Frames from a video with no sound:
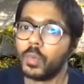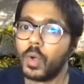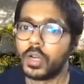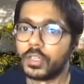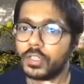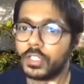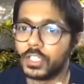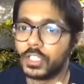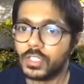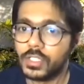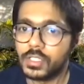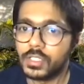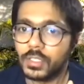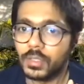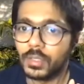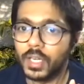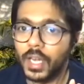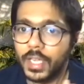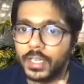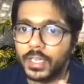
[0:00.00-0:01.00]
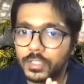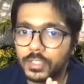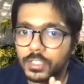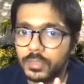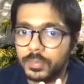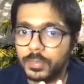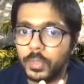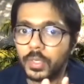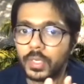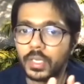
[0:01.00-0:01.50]
regions you'd like to
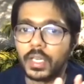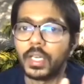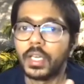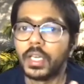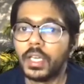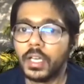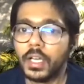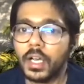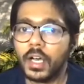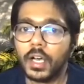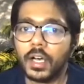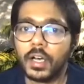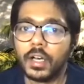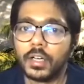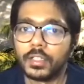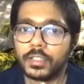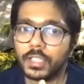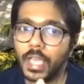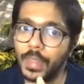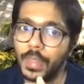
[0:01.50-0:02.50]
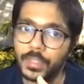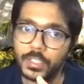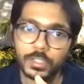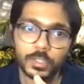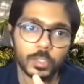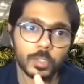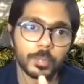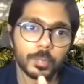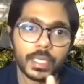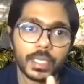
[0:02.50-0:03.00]
support. And this
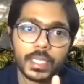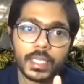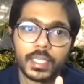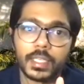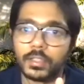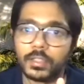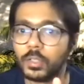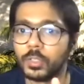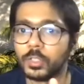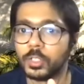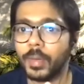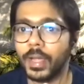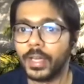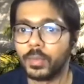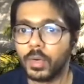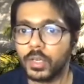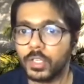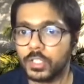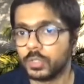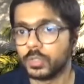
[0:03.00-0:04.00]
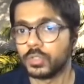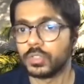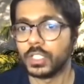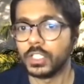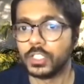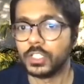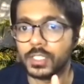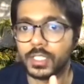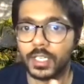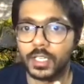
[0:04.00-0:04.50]
could be, you might want to choose
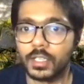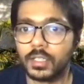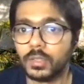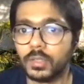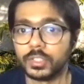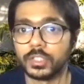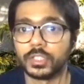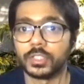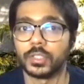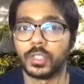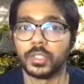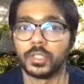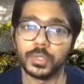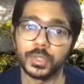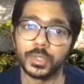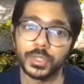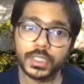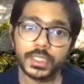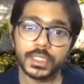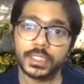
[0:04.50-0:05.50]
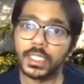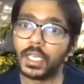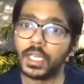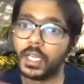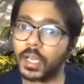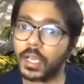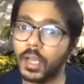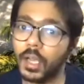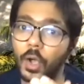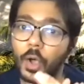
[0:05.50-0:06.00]
regions that are closer to your users,
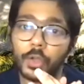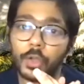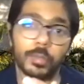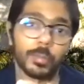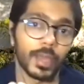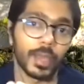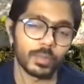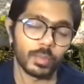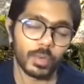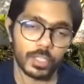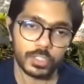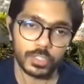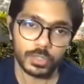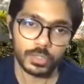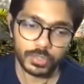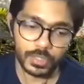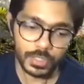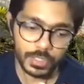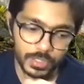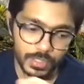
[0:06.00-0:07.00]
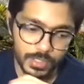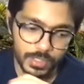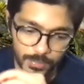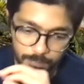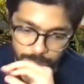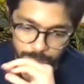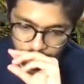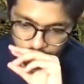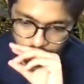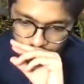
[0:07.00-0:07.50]
or you might want to choose regions
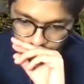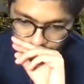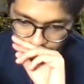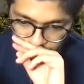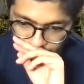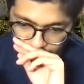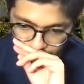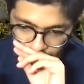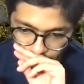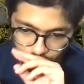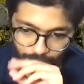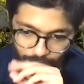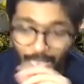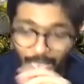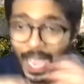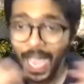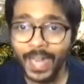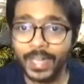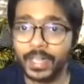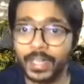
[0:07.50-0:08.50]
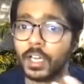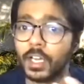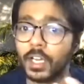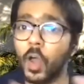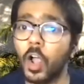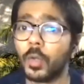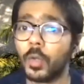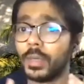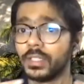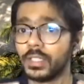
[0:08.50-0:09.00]
and
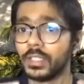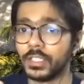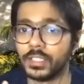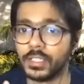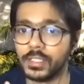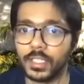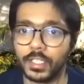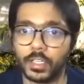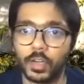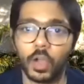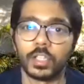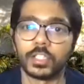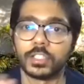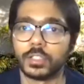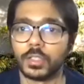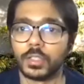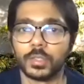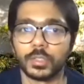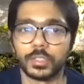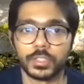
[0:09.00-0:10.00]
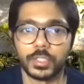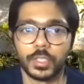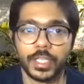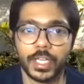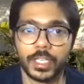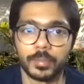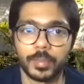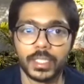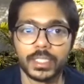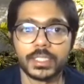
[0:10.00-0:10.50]
along with regions that are also close to your
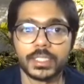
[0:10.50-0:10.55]
database.